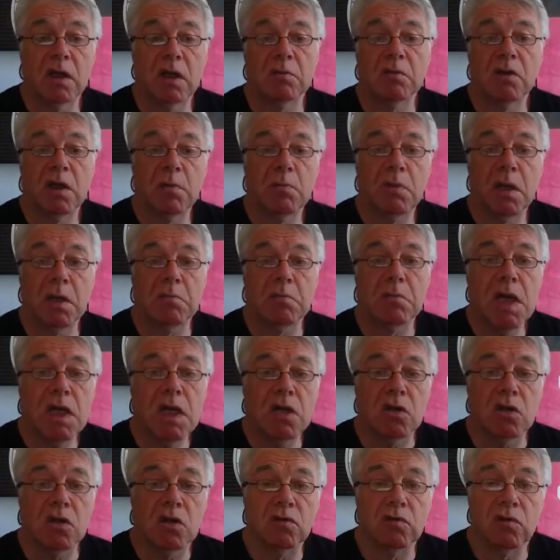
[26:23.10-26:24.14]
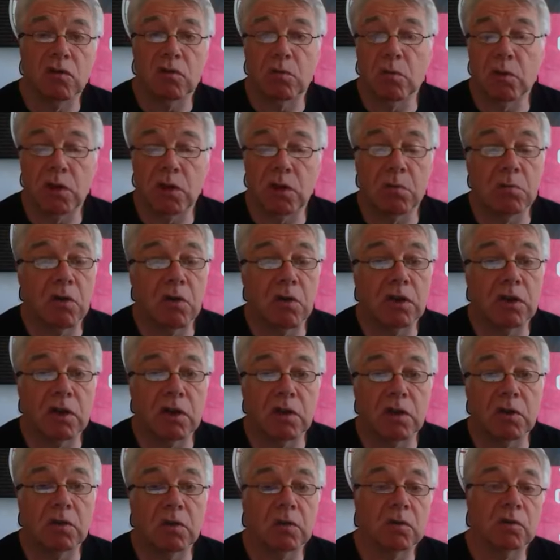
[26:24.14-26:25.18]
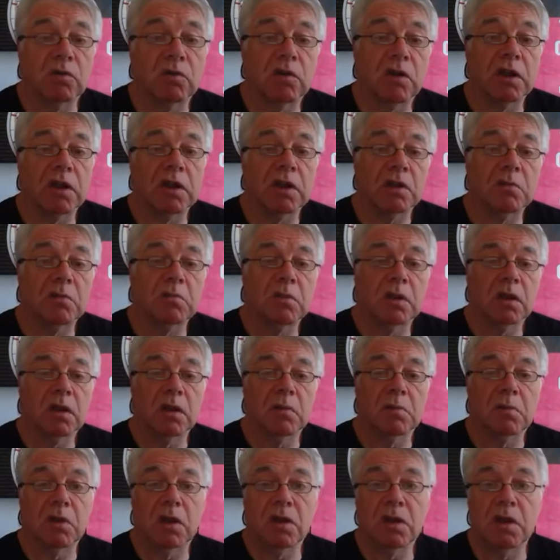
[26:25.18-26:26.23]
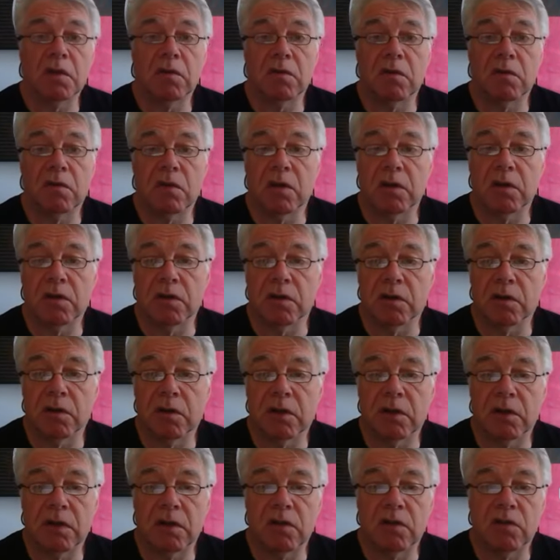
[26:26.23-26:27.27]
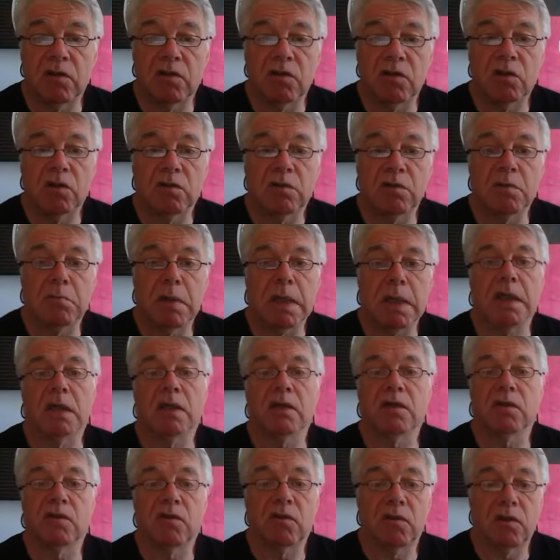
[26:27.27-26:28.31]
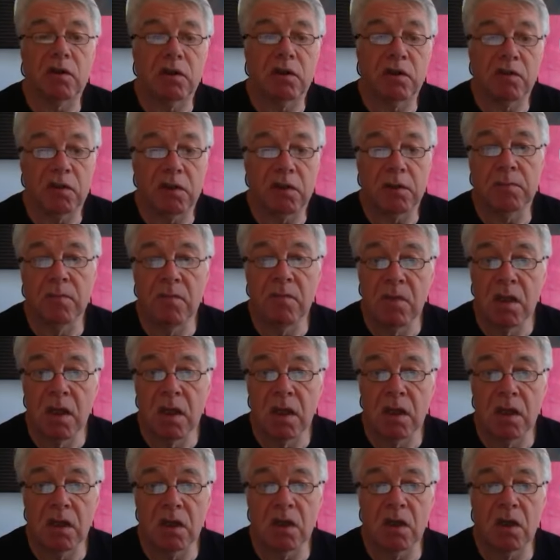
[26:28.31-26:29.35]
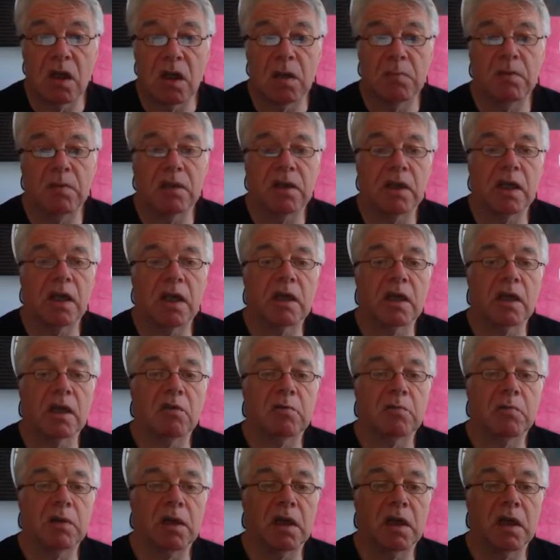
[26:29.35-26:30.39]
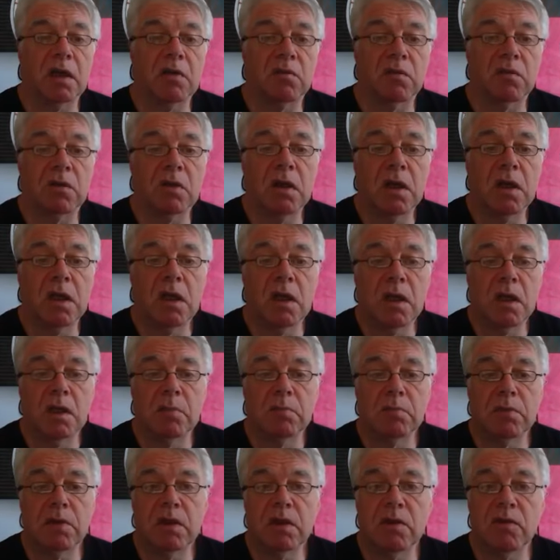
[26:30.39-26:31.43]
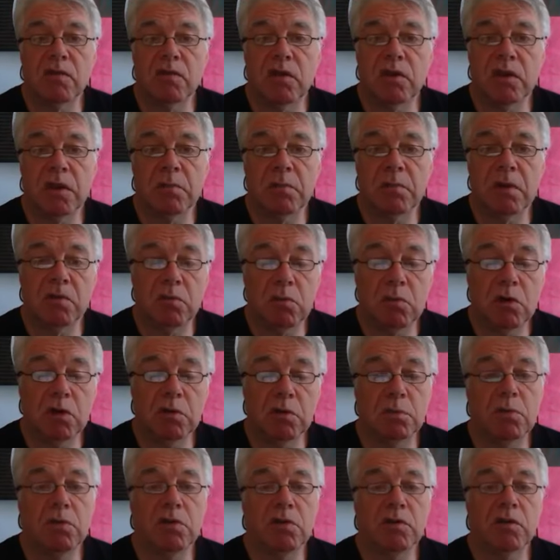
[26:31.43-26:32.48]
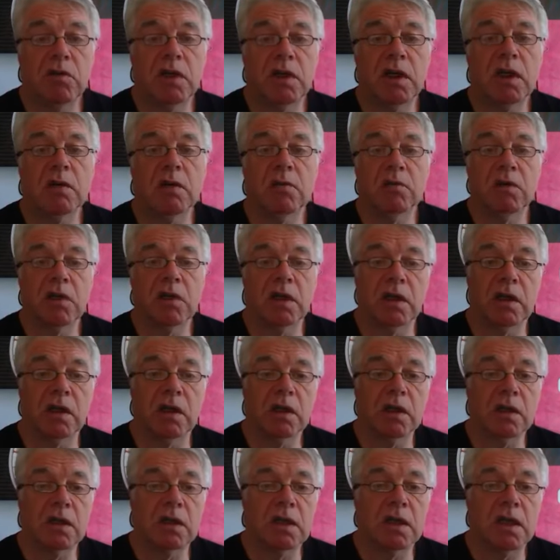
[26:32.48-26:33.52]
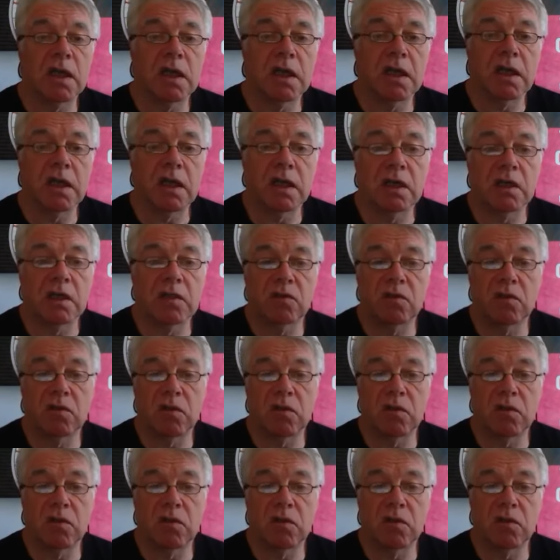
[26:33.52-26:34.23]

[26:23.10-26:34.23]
They make me nervous when I'm riding alongside them, and I think they deserve the bacon slicer epithet they've been given. But it's worth pointing out here that